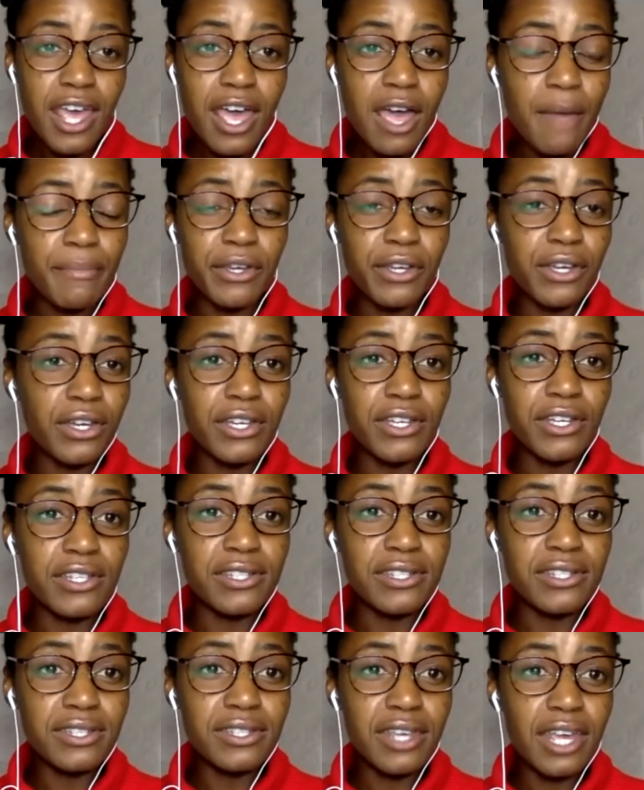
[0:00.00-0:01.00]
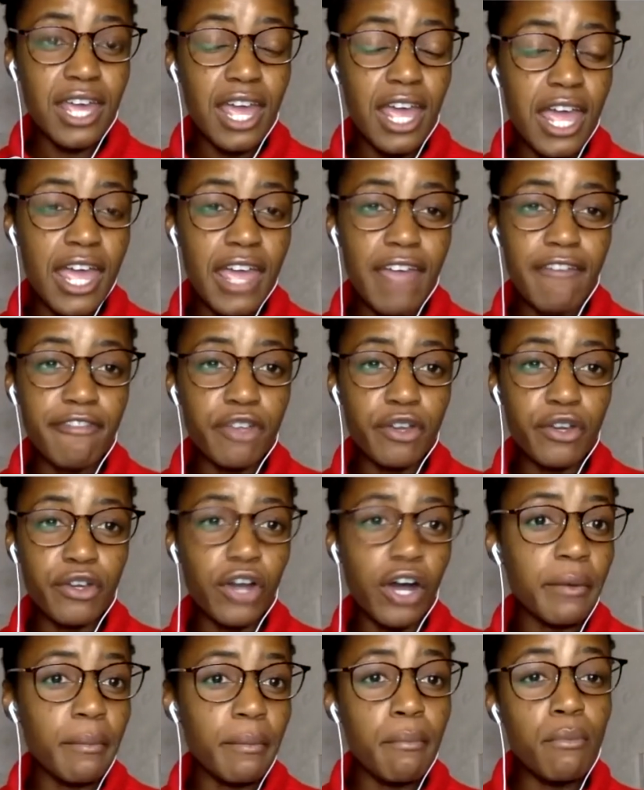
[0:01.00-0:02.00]
Because if you're
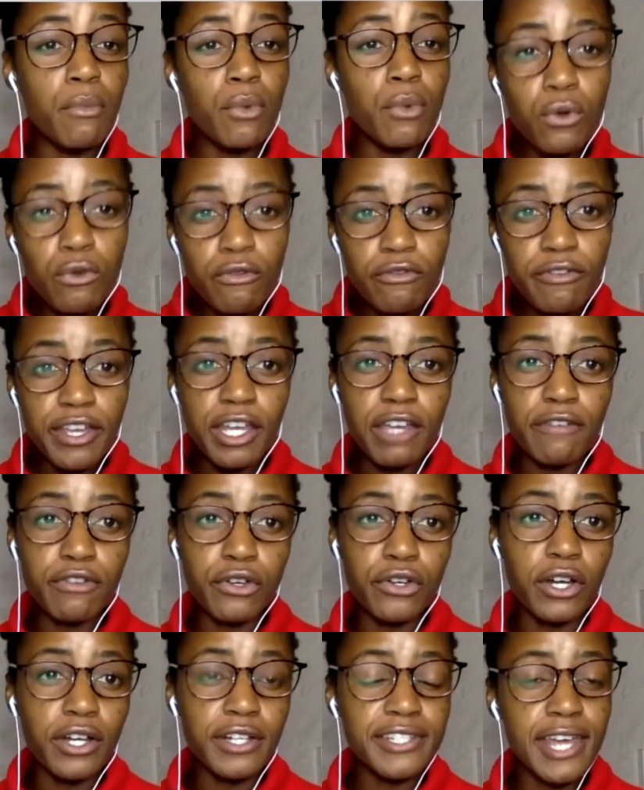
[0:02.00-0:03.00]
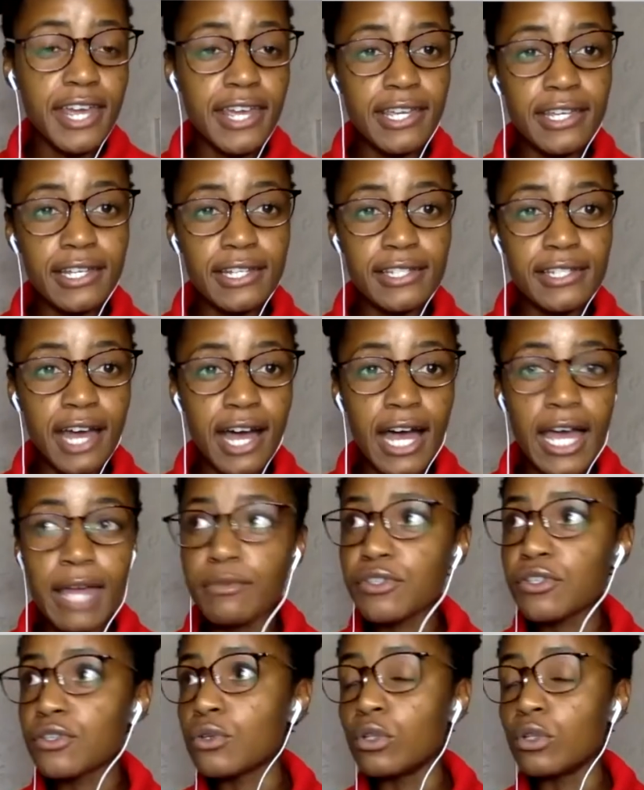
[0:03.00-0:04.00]
not moving, if you're not taking time
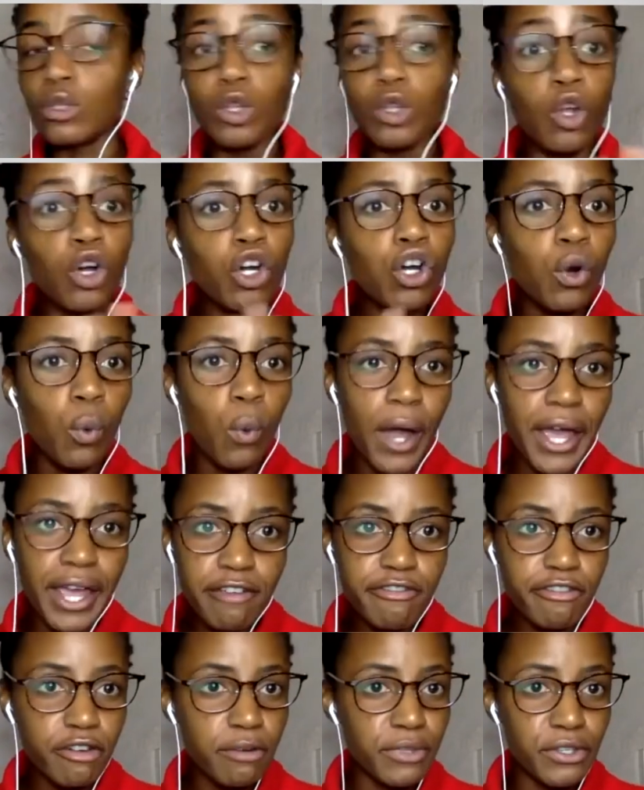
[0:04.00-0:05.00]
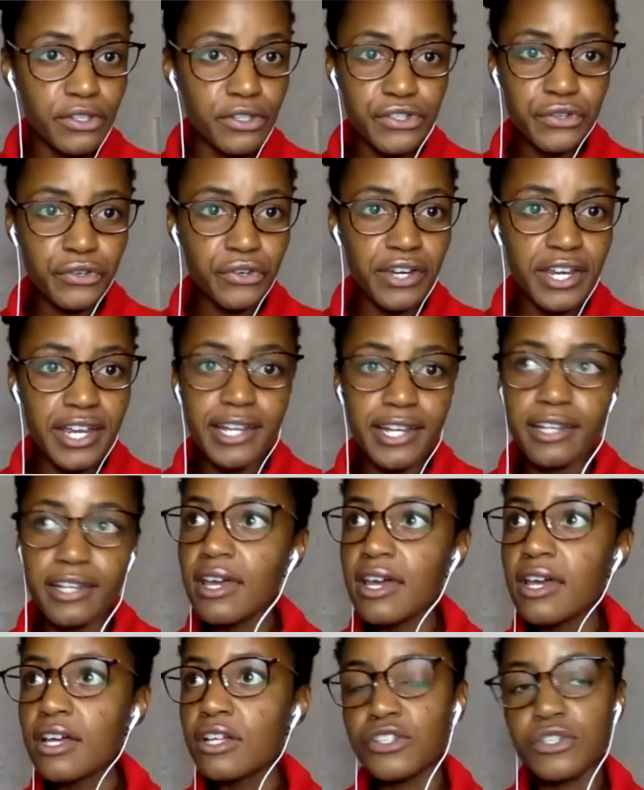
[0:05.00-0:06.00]
to look away from the screen,
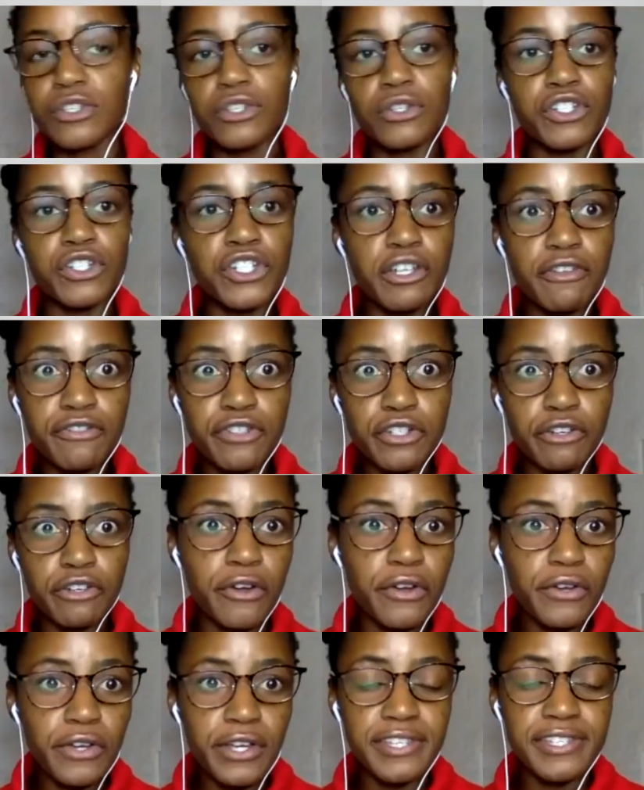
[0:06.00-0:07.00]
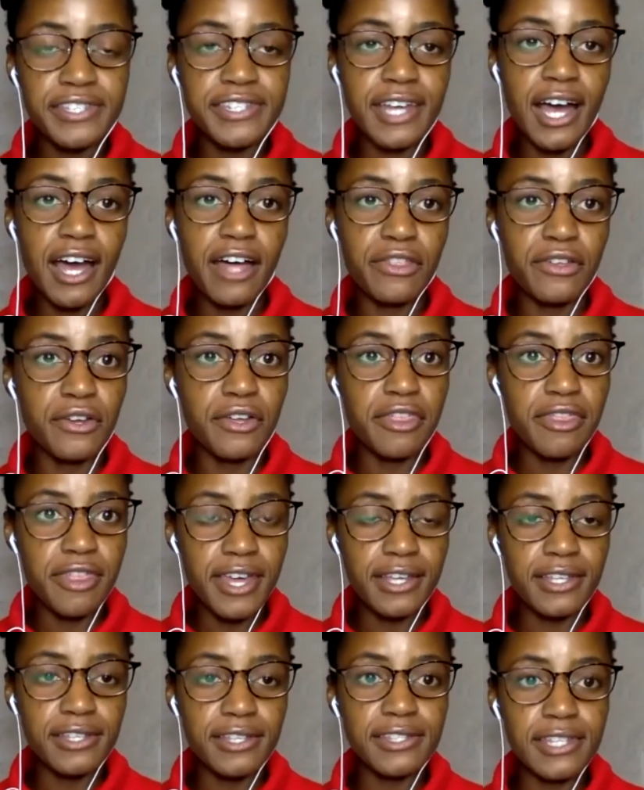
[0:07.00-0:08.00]
to shift your focus to other
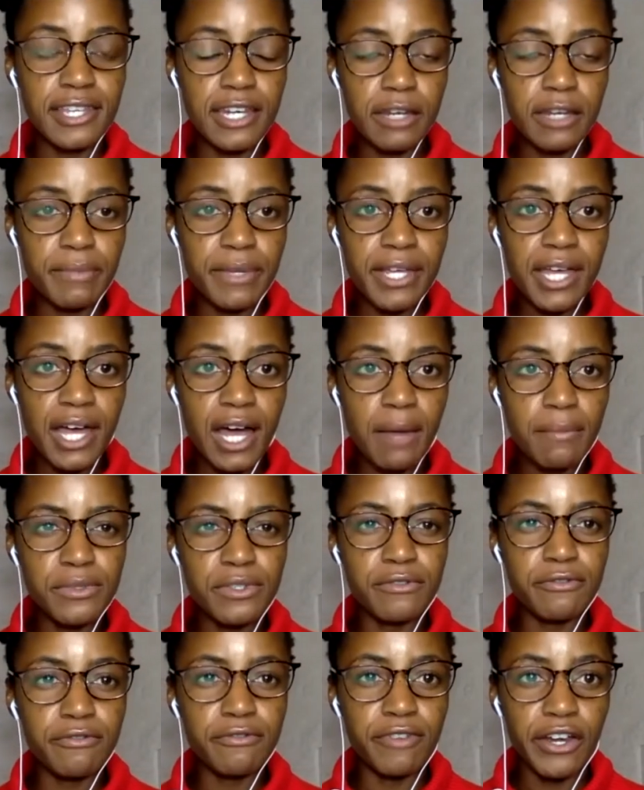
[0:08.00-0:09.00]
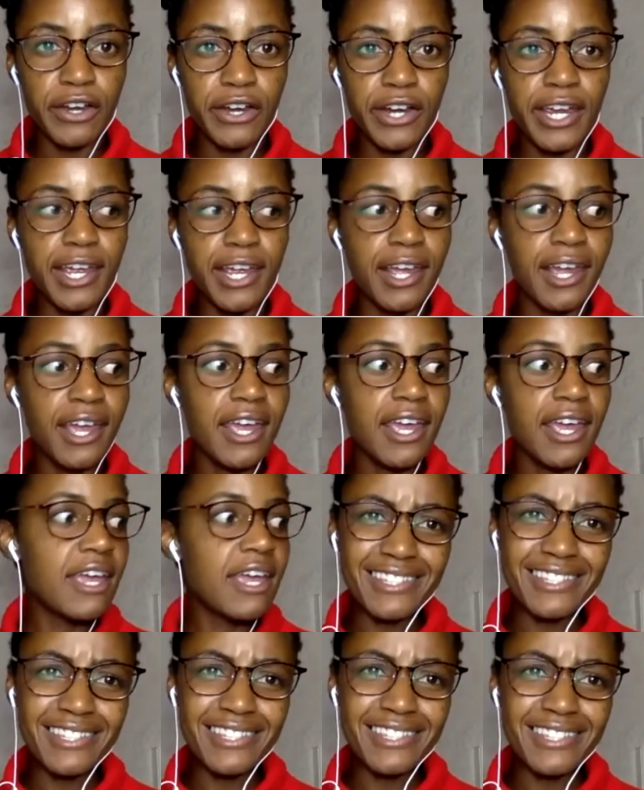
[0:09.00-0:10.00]
things, then it becomes very
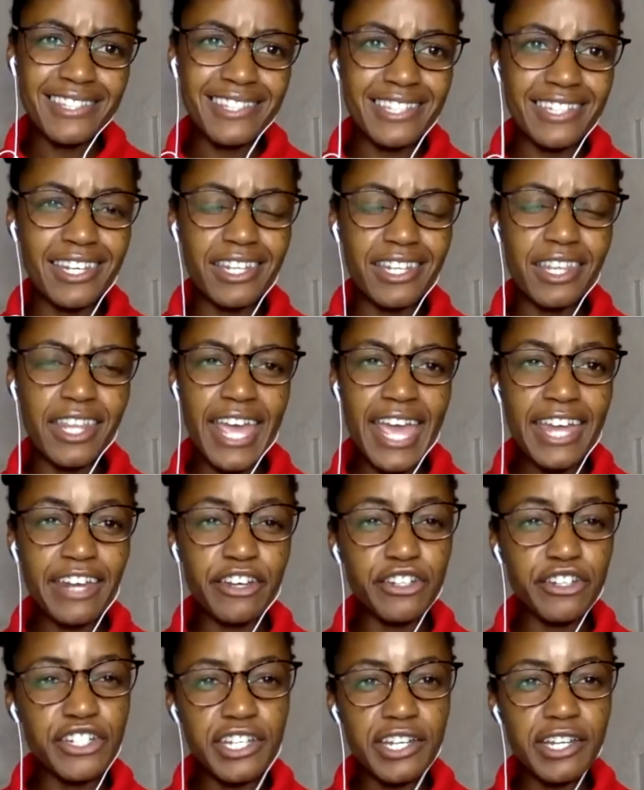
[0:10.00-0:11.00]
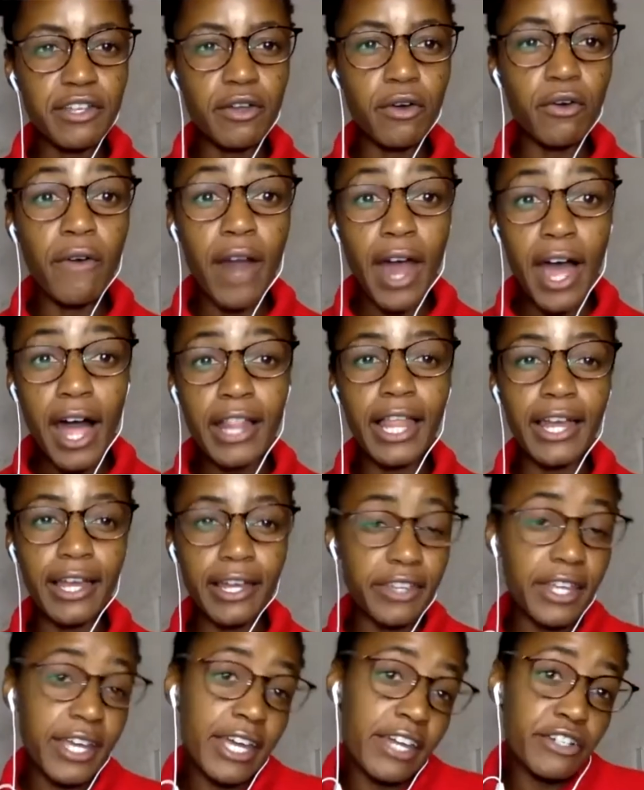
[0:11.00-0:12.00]
dense, and the energy, or like
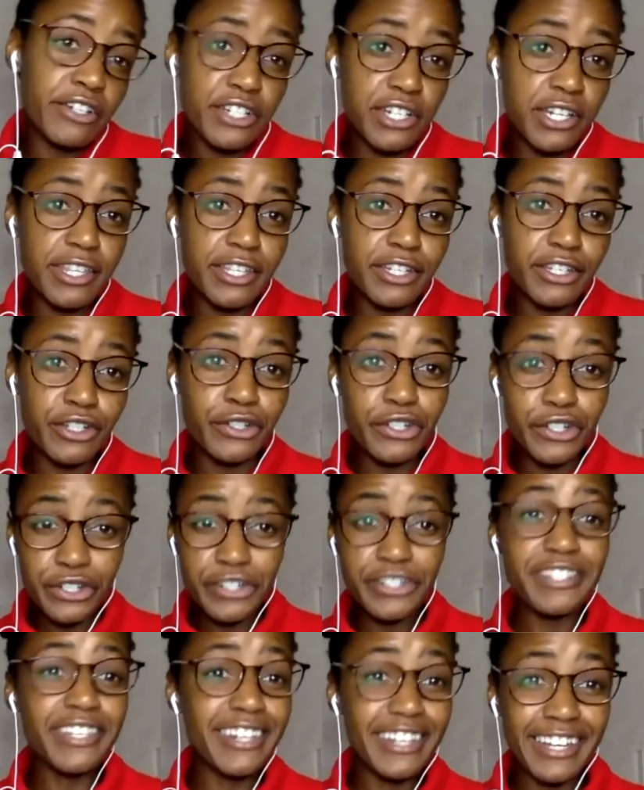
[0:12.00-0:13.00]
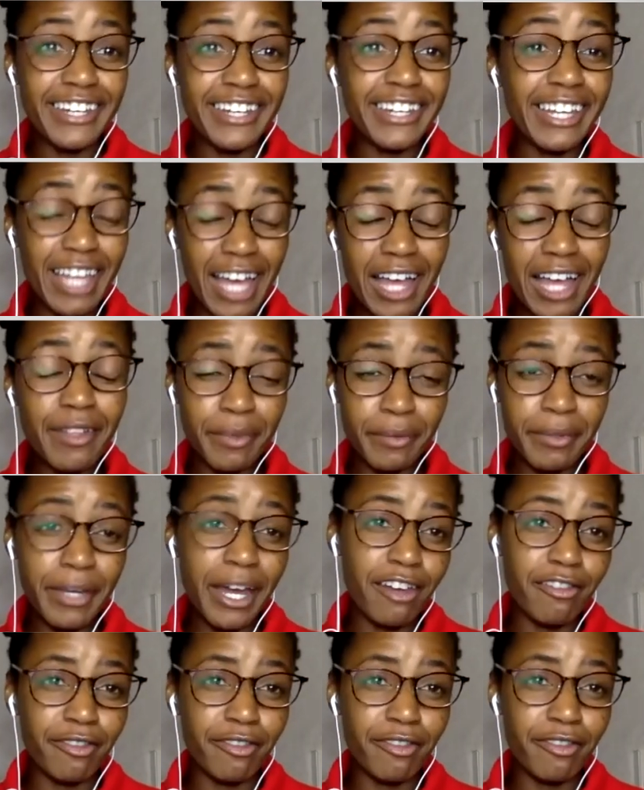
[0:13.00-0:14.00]
the energy that you're sitting in, kind
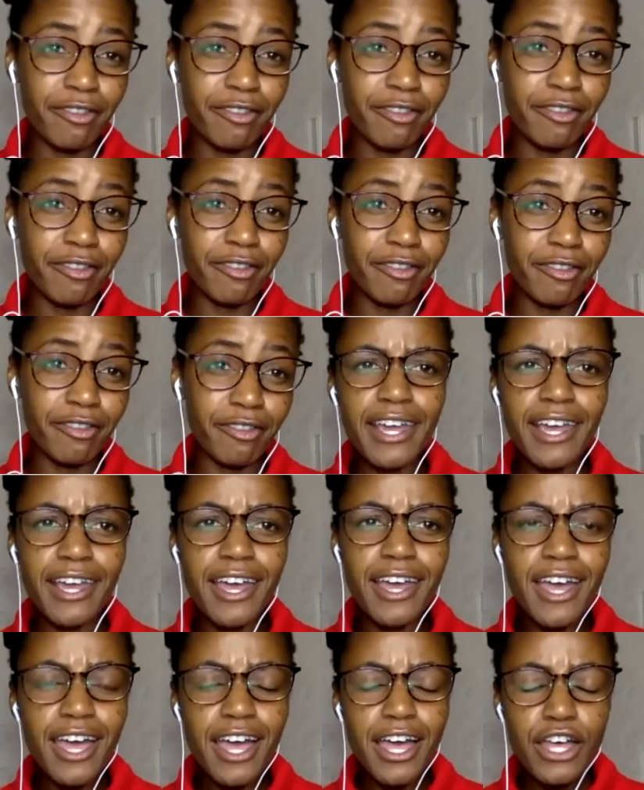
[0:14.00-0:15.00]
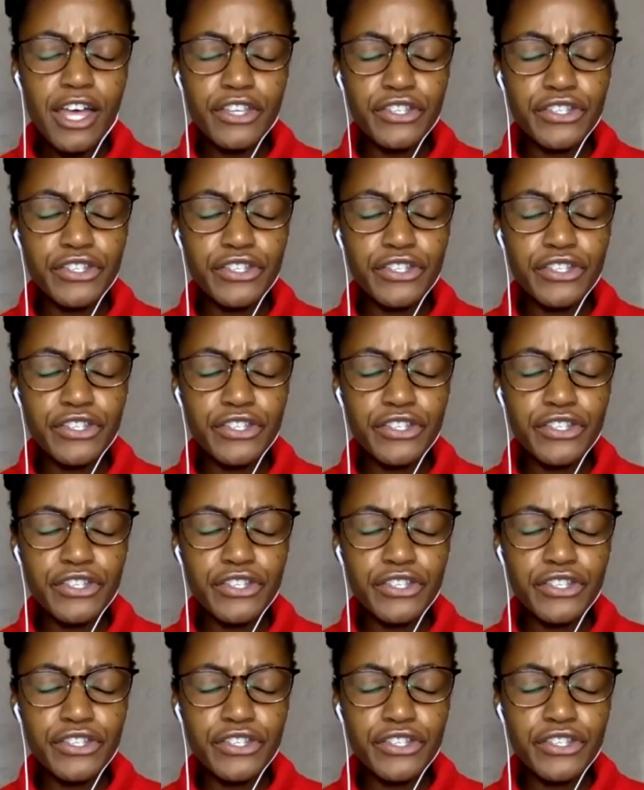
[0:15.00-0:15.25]
of becomes quite heavy.